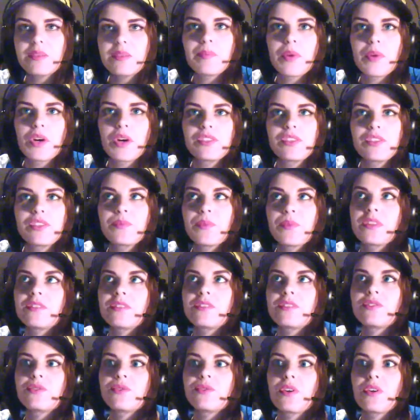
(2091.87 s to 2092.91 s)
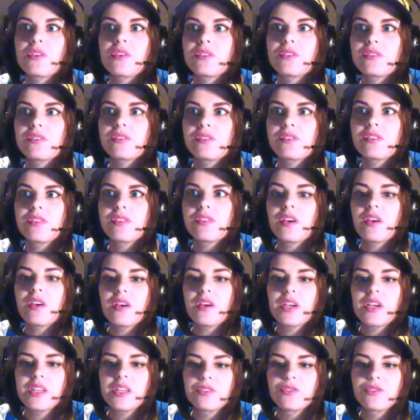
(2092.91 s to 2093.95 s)
I think Mars is one of the
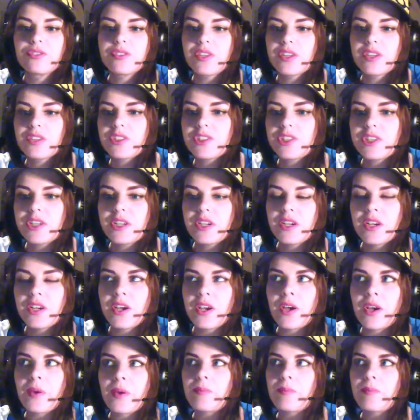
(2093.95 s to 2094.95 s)
strongest inner senshi,